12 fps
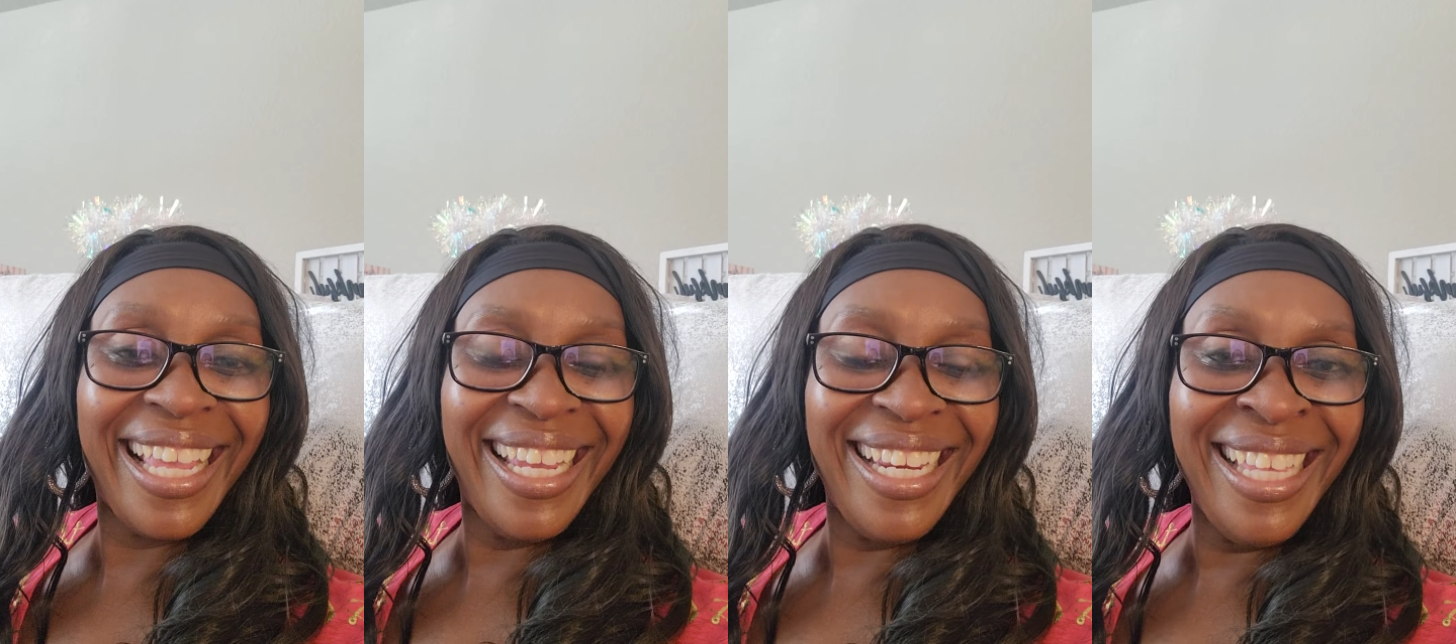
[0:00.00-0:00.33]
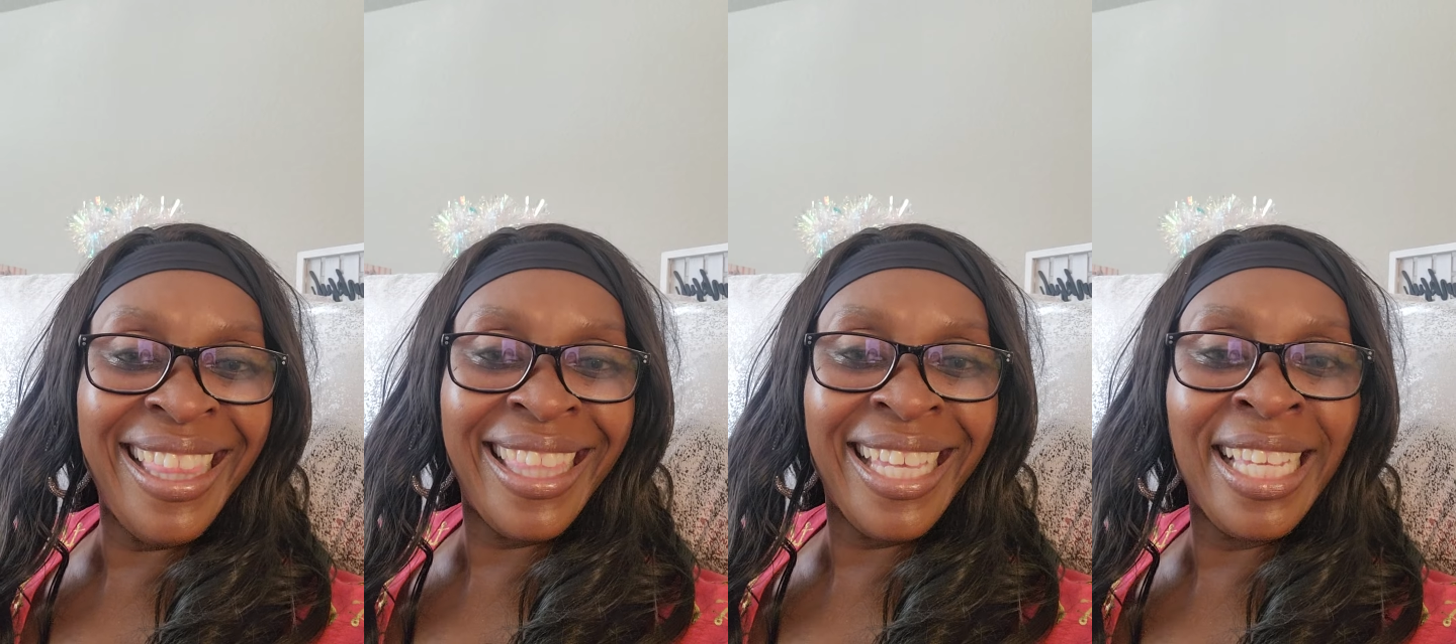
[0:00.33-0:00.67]

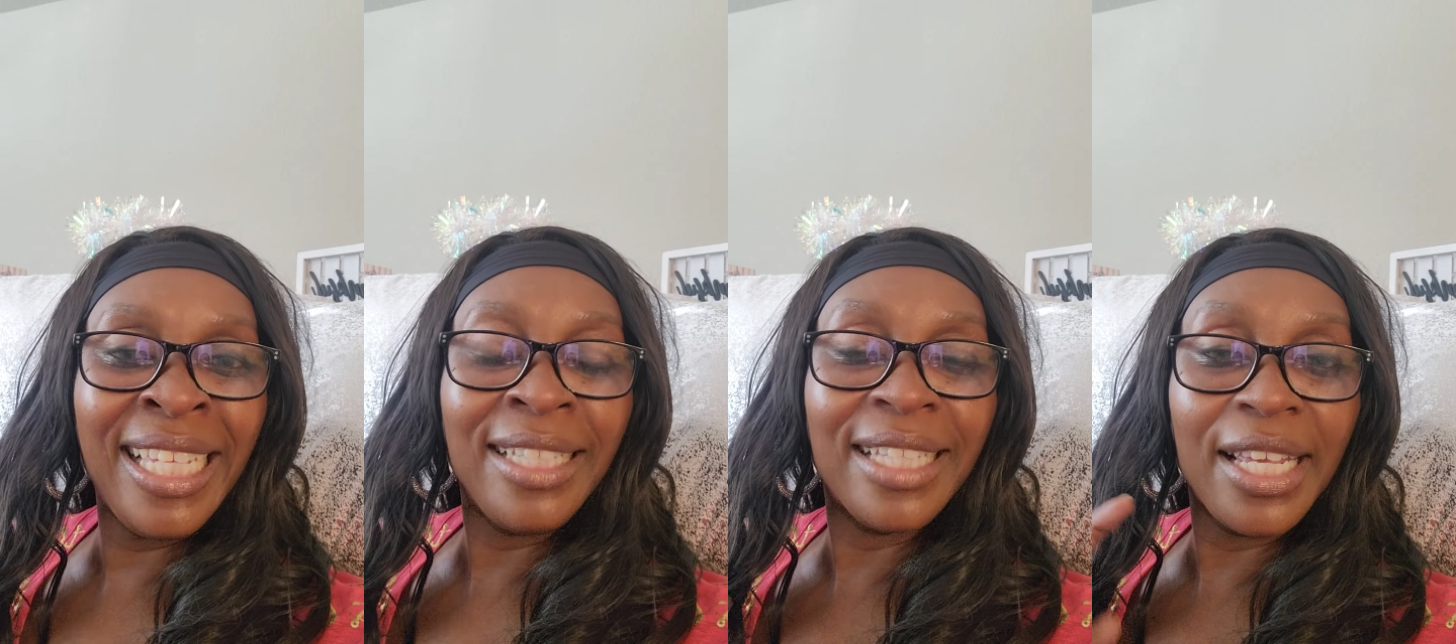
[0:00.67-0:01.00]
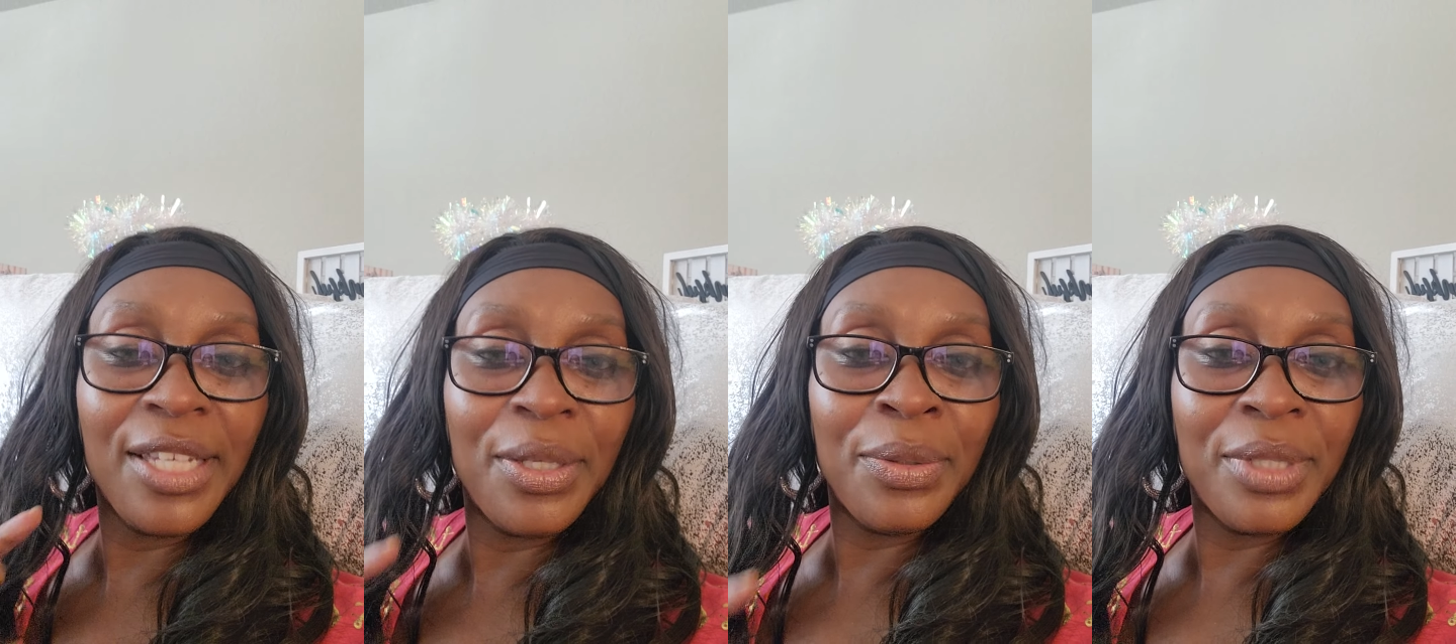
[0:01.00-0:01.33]
anything that
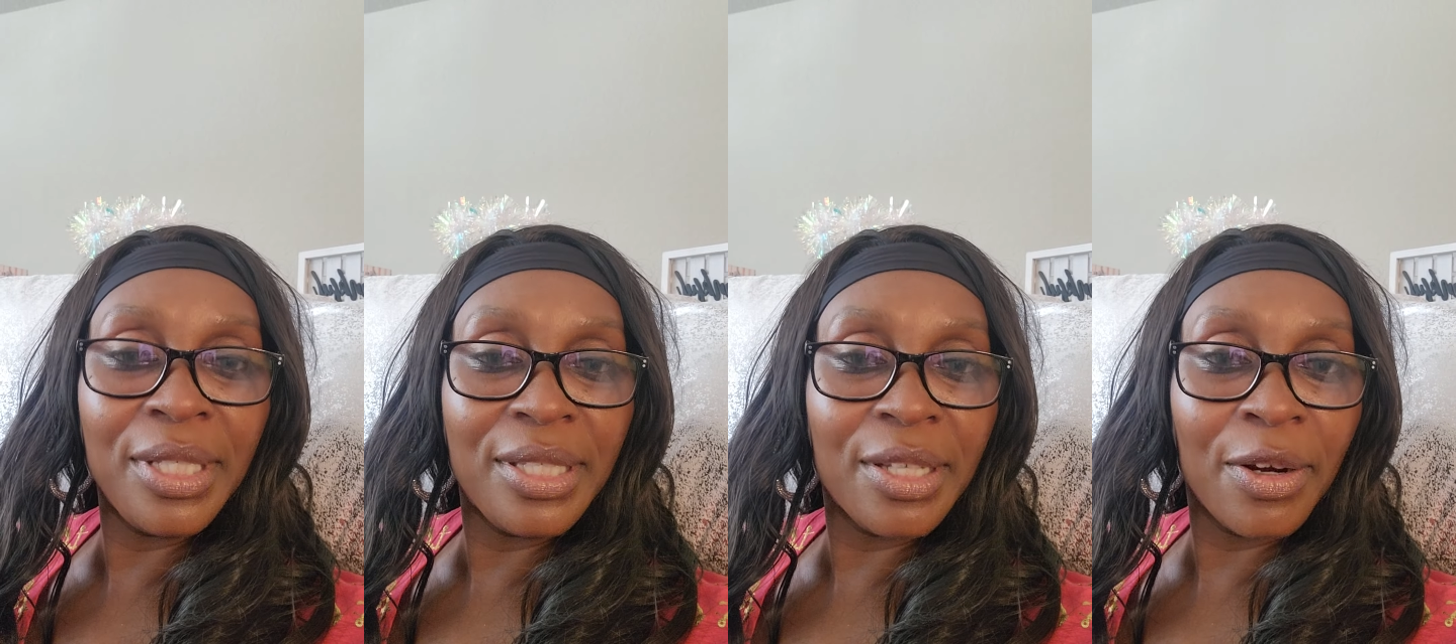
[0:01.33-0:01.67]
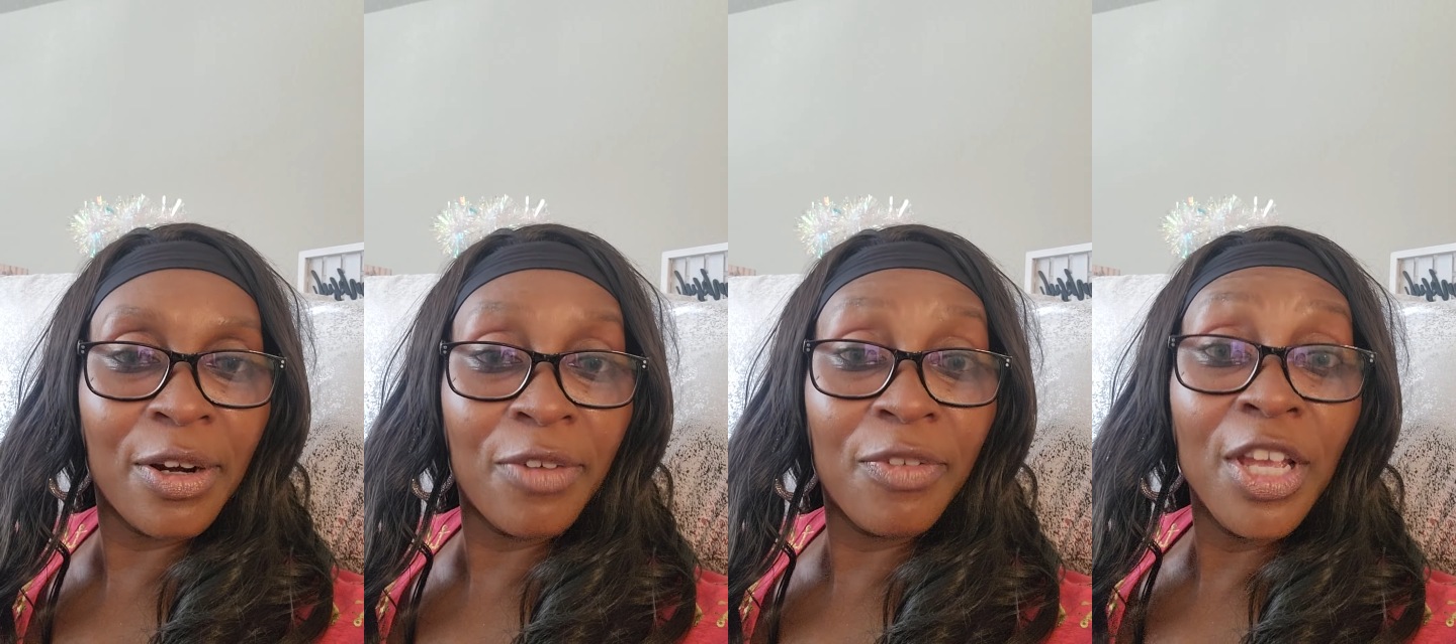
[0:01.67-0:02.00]
you
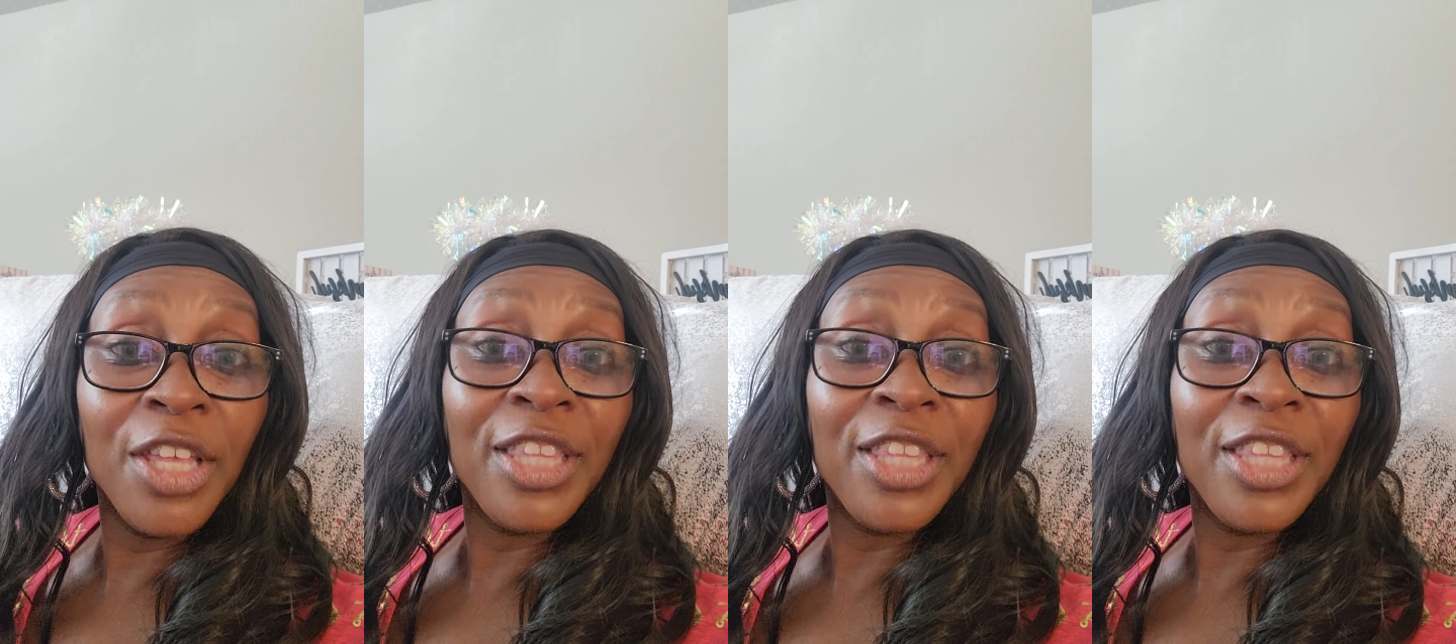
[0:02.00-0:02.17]
deserve.